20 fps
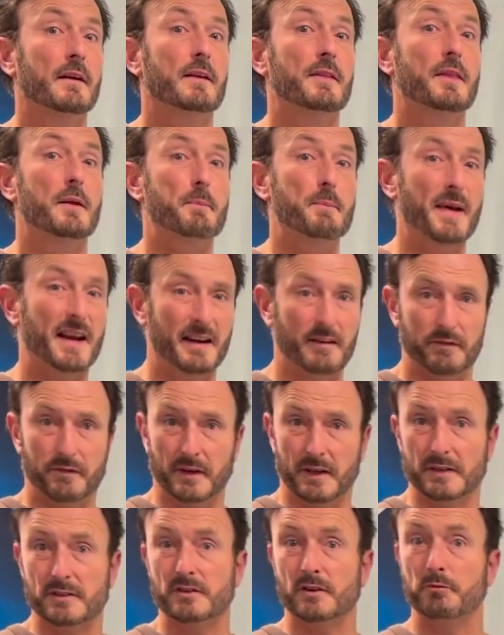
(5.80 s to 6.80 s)
the
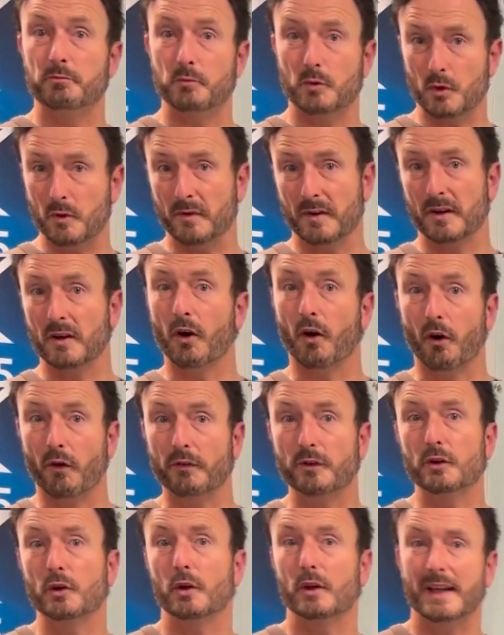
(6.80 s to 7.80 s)
benefits of moving
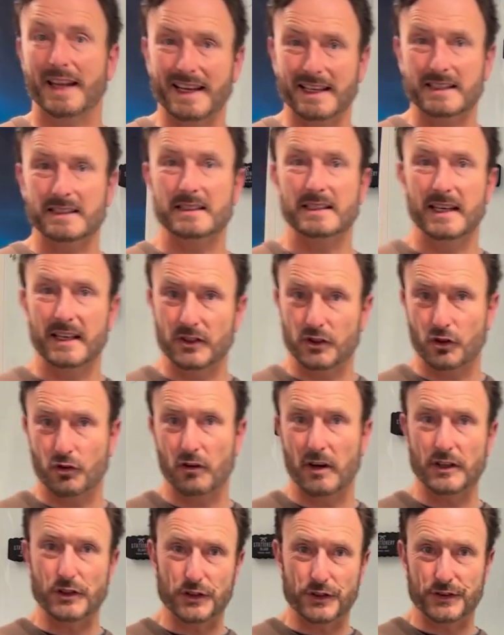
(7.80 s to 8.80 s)
off your legacy
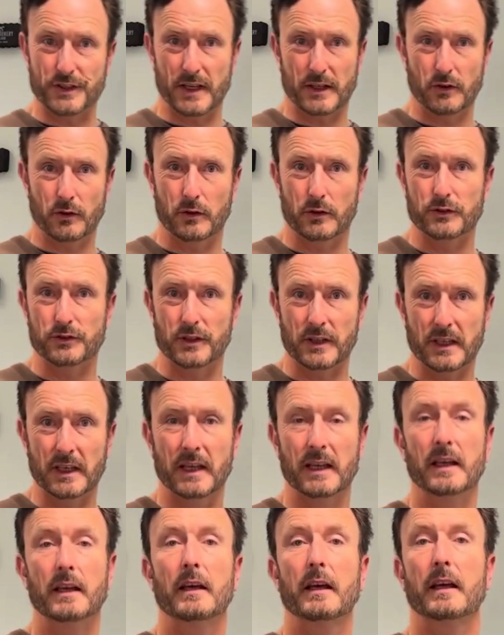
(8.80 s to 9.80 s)
integration technology
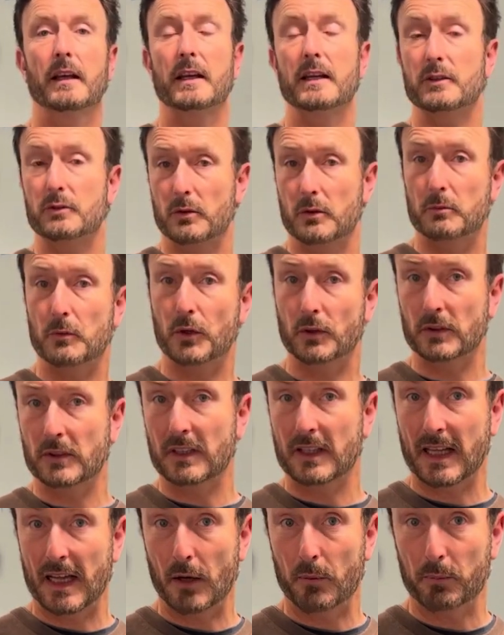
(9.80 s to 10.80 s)
and into a modern
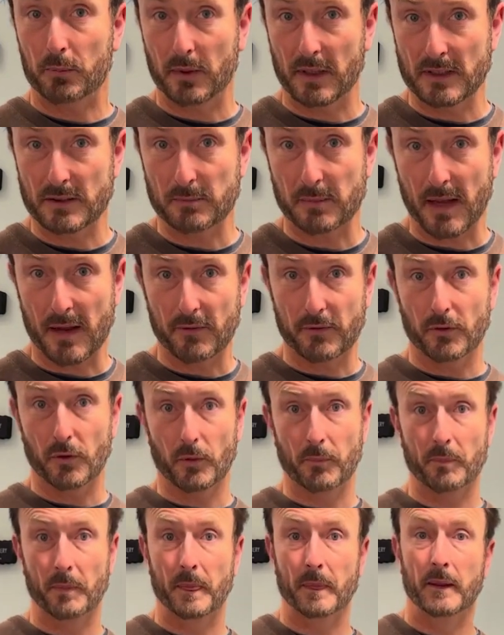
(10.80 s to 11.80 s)
cloud-based
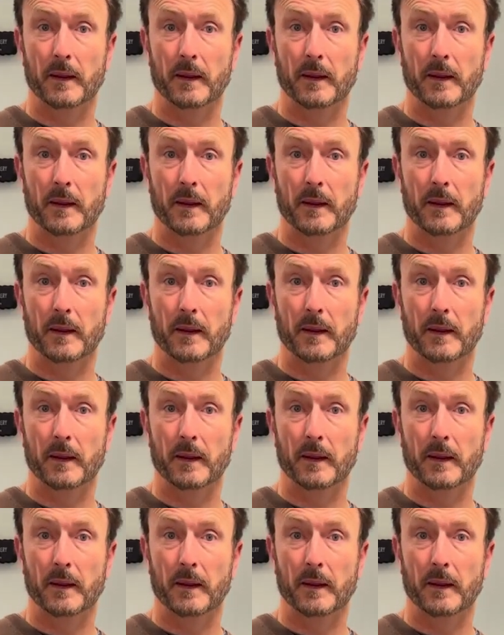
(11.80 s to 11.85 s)
platform.